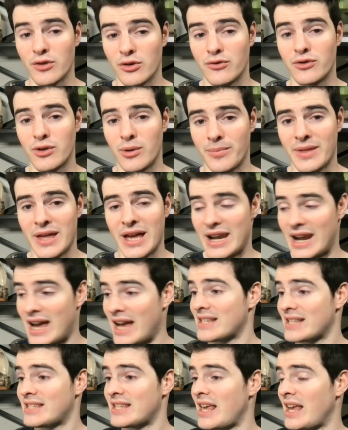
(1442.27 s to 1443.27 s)
from that.
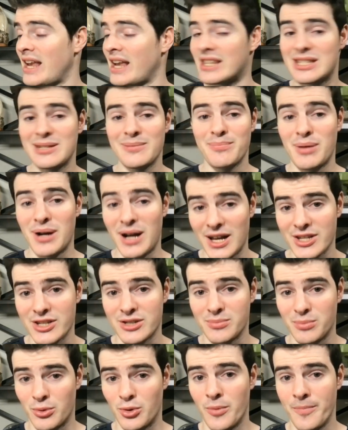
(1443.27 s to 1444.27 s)
Not saying it's
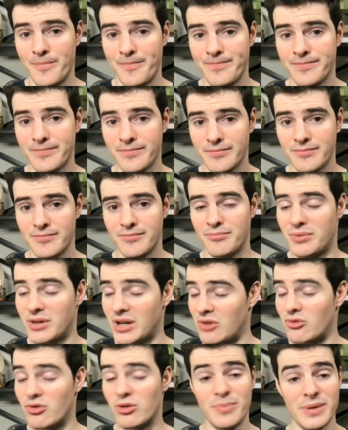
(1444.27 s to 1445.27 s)
impossible, but
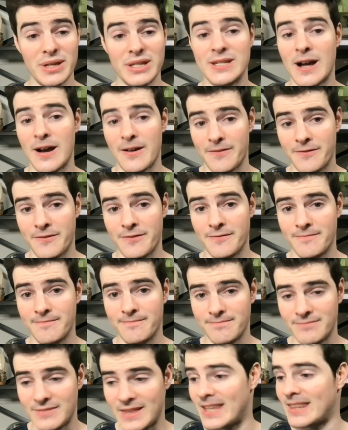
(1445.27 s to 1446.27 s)
it would be tough.
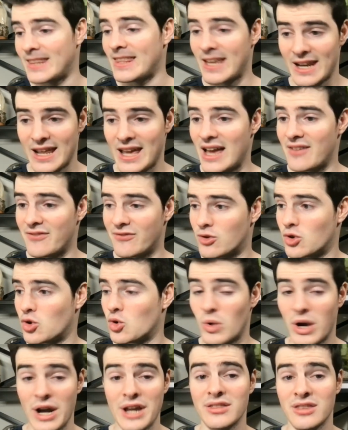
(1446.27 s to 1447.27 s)
They, they'd have
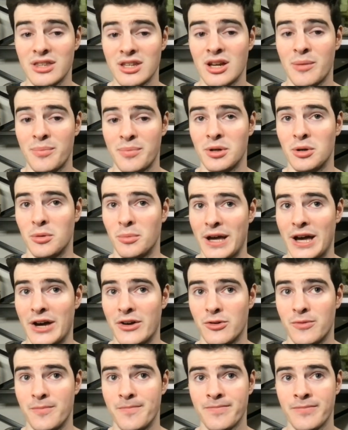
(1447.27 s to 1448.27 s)
quite the uphill
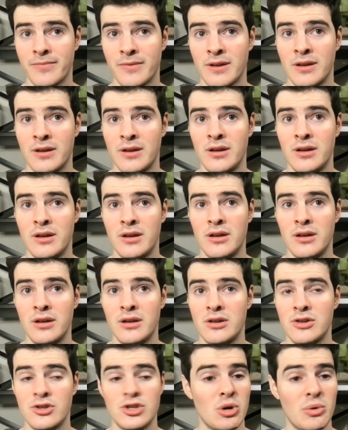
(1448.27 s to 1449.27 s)
battle.
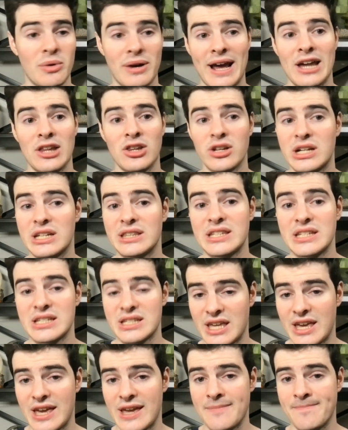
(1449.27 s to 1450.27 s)
So when I look at this
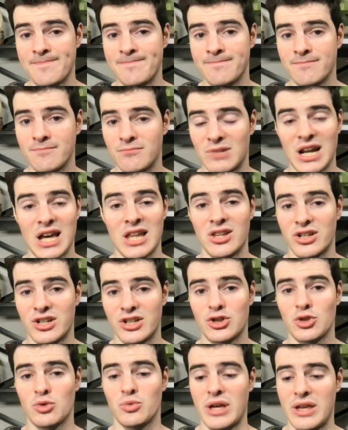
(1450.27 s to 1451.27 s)
game, when I look at
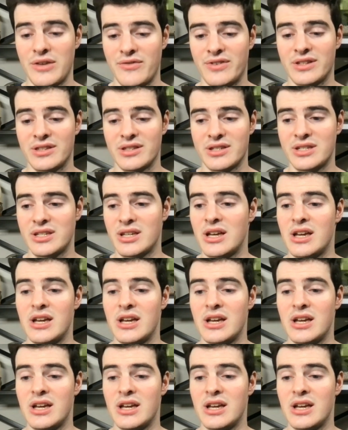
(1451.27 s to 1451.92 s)
the Ravens,